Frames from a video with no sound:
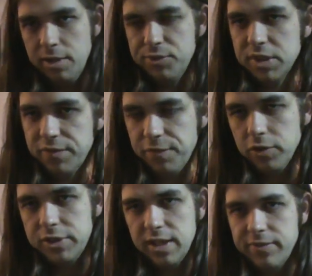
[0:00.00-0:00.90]
It was the
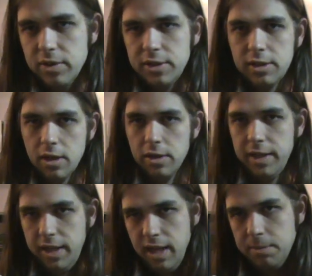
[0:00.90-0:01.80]
first ever
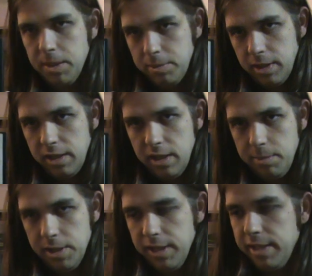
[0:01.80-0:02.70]
Atari game I played
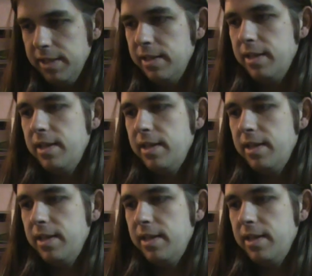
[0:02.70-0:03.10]
emulated,